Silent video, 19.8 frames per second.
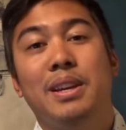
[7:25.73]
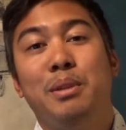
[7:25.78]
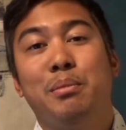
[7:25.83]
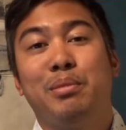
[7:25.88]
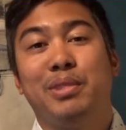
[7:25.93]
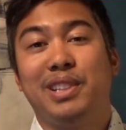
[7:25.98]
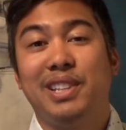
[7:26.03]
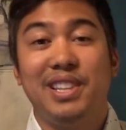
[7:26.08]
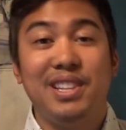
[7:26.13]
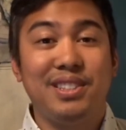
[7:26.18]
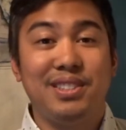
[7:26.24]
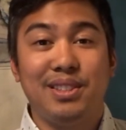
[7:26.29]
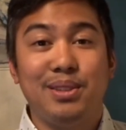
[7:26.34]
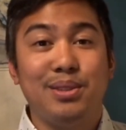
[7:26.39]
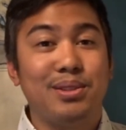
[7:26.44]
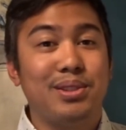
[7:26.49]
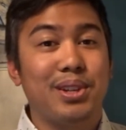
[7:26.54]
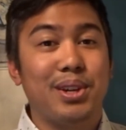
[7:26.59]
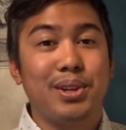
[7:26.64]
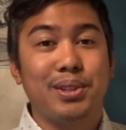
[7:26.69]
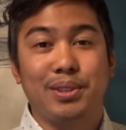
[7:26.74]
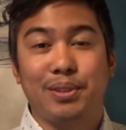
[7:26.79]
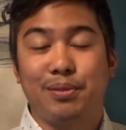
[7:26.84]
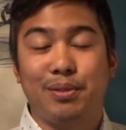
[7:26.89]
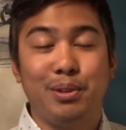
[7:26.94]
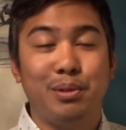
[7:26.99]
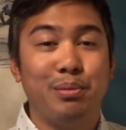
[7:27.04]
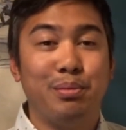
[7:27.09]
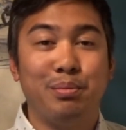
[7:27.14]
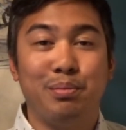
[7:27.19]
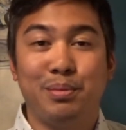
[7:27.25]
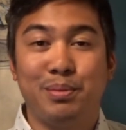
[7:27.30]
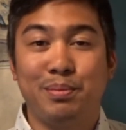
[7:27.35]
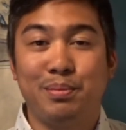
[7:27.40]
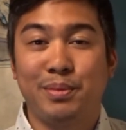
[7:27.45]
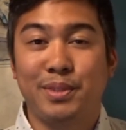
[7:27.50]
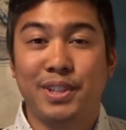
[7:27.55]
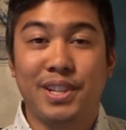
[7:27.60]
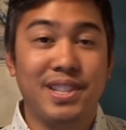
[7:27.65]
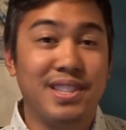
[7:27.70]
Please use those if you
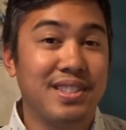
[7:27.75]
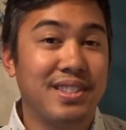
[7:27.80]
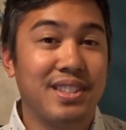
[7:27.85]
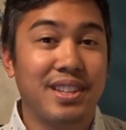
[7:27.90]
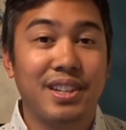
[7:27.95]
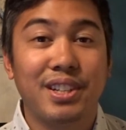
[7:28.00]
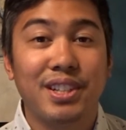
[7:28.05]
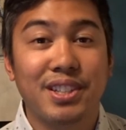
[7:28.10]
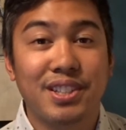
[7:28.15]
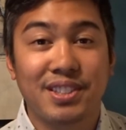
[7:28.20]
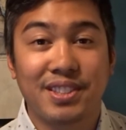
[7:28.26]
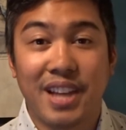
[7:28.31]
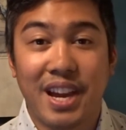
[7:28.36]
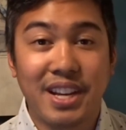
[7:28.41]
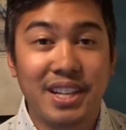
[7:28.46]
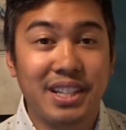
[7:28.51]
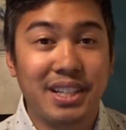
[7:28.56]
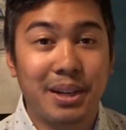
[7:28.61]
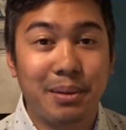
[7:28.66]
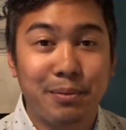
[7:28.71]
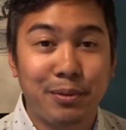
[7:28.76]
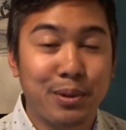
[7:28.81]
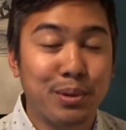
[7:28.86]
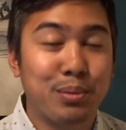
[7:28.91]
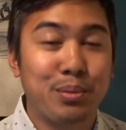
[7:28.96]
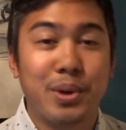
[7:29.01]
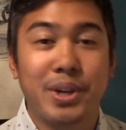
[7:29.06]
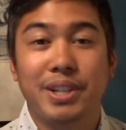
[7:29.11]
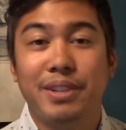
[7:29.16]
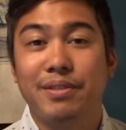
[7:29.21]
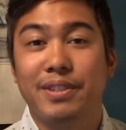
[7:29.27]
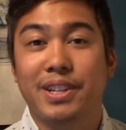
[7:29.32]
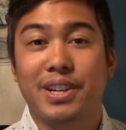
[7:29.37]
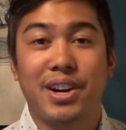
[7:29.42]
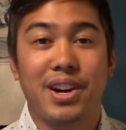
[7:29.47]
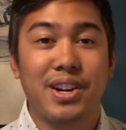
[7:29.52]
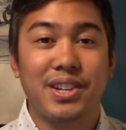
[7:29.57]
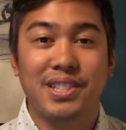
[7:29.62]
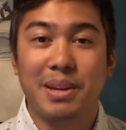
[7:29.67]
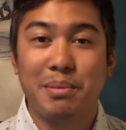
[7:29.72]
consider signing up for one of the
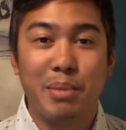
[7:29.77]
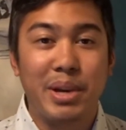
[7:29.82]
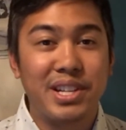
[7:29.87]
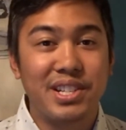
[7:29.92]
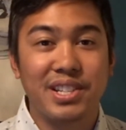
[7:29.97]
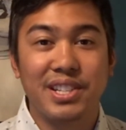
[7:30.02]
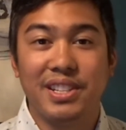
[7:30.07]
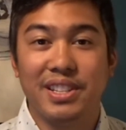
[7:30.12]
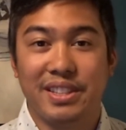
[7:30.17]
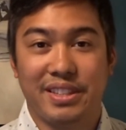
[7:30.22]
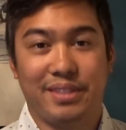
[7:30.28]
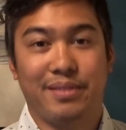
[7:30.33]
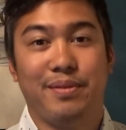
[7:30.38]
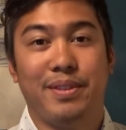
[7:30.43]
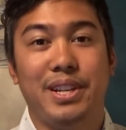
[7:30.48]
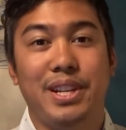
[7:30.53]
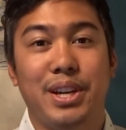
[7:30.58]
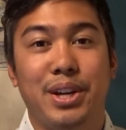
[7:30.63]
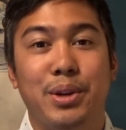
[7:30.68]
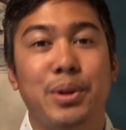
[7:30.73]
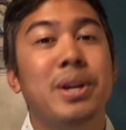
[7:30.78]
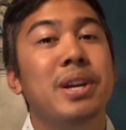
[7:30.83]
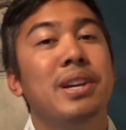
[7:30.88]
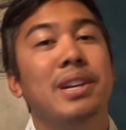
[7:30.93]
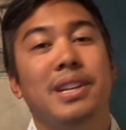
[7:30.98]
cards I mentioned in this video.